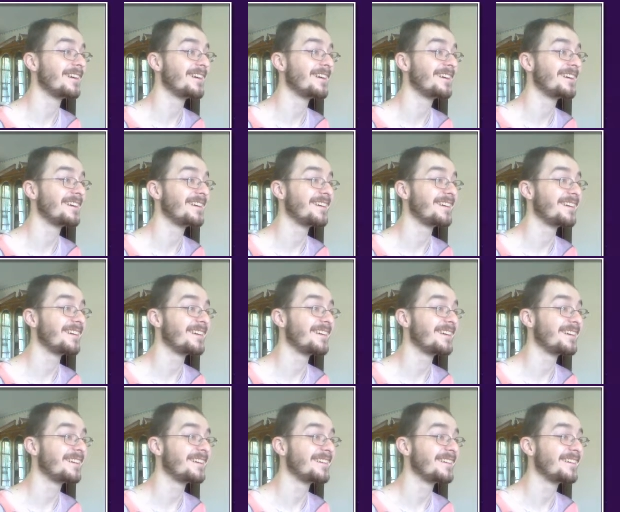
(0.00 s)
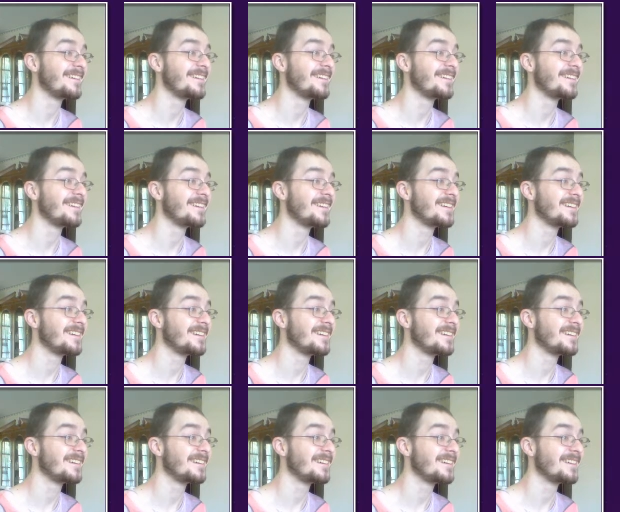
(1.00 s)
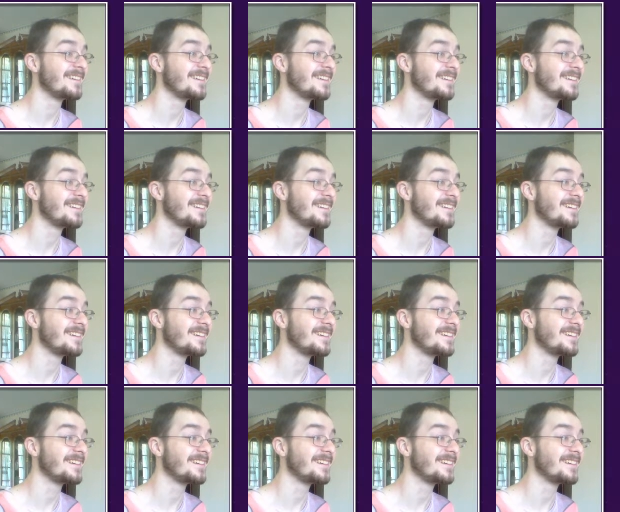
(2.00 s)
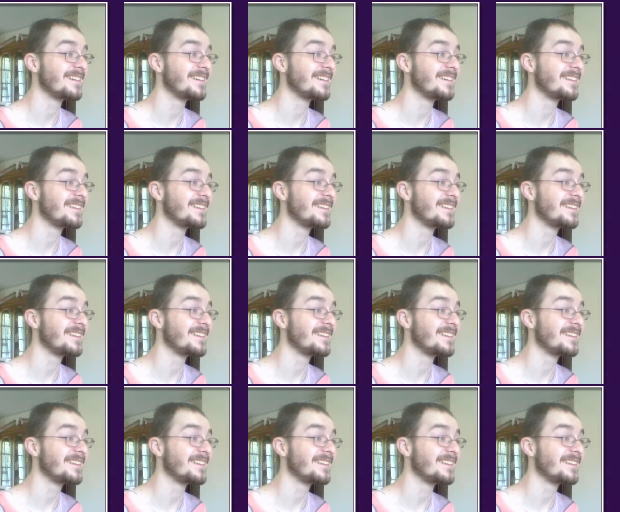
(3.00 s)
Nobody speaks.